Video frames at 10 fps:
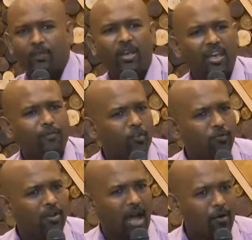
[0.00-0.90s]
that we can
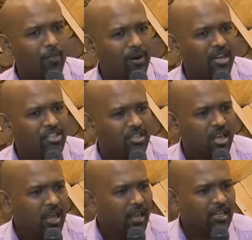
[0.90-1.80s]
fulfill our pleasures.
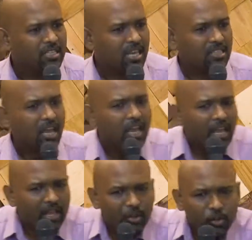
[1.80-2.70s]
And he says,
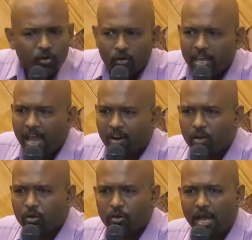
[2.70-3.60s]
you
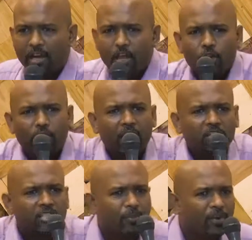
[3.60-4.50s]
cannot do that. You
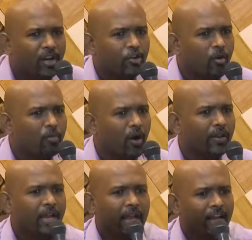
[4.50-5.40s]
cannot separate your
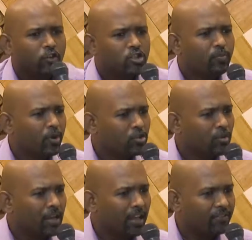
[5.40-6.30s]
body and your
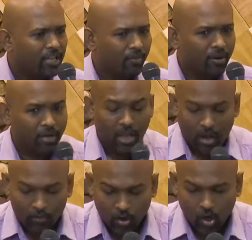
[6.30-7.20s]
spiritual life separately
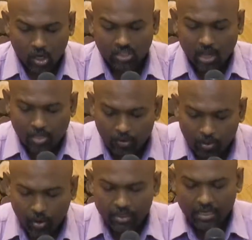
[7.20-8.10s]
because the
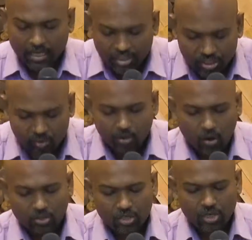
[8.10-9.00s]
body still
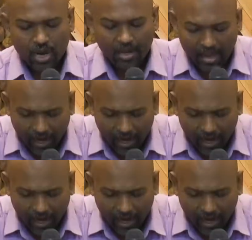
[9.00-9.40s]
belongs to God